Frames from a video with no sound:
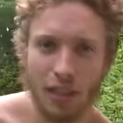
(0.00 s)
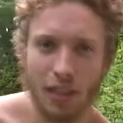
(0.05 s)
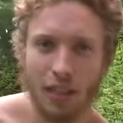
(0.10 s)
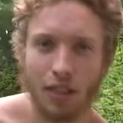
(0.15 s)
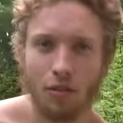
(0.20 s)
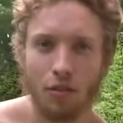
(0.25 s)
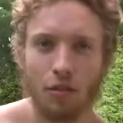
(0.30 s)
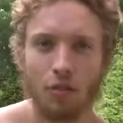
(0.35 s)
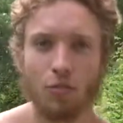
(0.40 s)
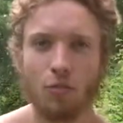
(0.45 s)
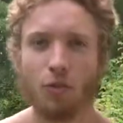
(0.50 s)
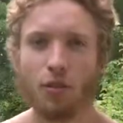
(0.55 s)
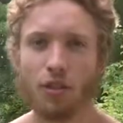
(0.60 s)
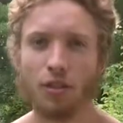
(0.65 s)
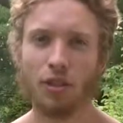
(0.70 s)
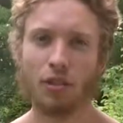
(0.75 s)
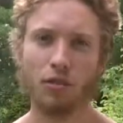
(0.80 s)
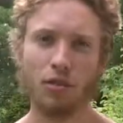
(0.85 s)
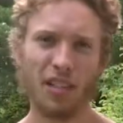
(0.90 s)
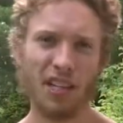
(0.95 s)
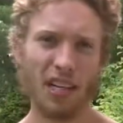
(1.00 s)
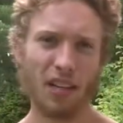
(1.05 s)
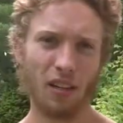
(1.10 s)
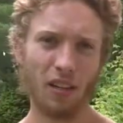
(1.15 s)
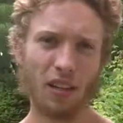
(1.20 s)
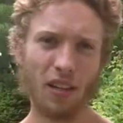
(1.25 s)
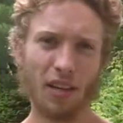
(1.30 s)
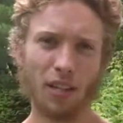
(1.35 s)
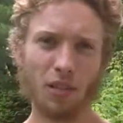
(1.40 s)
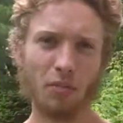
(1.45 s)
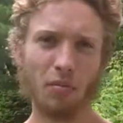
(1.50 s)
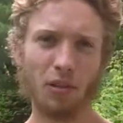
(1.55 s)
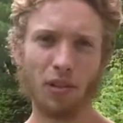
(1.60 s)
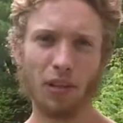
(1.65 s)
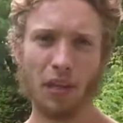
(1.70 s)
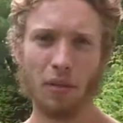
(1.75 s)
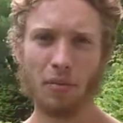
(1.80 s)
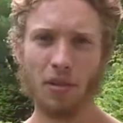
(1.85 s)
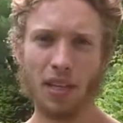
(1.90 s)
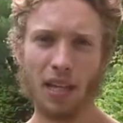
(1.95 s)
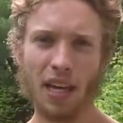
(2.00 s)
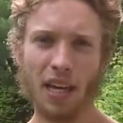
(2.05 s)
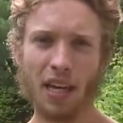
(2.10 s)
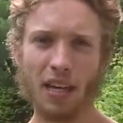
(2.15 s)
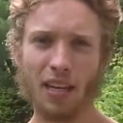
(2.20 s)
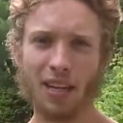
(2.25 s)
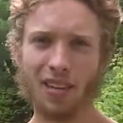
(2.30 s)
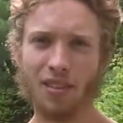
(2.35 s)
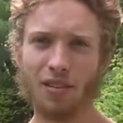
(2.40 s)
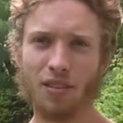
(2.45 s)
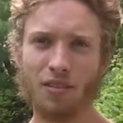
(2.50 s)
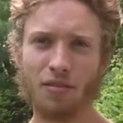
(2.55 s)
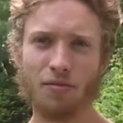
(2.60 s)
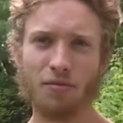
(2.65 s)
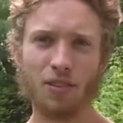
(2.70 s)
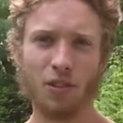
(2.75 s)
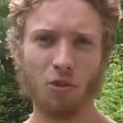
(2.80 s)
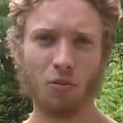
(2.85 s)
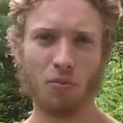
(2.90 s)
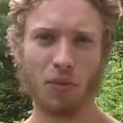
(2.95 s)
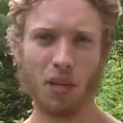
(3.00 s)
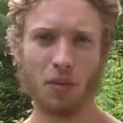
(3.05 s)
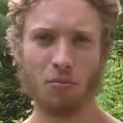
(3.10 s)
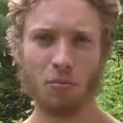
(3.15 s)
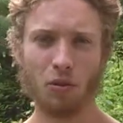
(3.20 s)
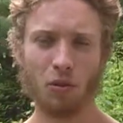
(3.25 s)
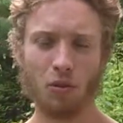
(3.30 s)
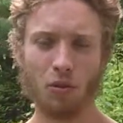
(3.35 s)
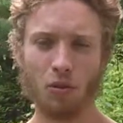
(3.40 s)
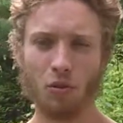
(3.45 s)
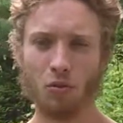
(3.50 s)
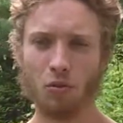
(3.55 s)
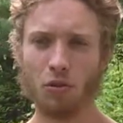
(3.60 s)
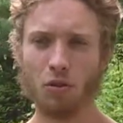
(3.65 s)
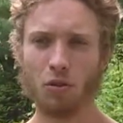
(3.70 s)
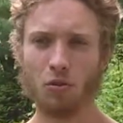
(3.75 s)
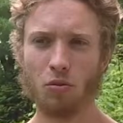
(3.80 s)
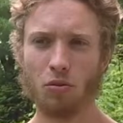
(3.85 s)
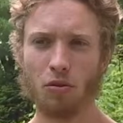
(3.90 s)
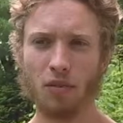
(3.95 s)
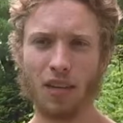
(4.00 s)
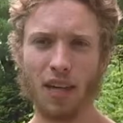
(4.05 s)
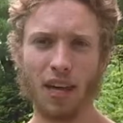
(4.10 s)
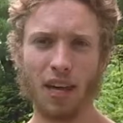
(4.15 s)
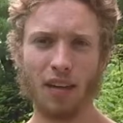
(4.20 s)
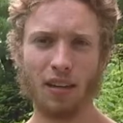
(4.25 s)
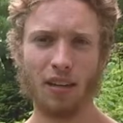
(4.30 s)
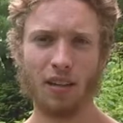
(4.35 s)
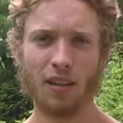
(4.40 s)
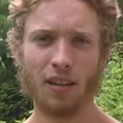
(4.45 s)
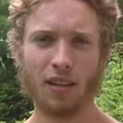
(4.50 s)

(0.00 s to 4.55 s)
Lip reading: It really would take a lot to build up to that, and the few people who do that,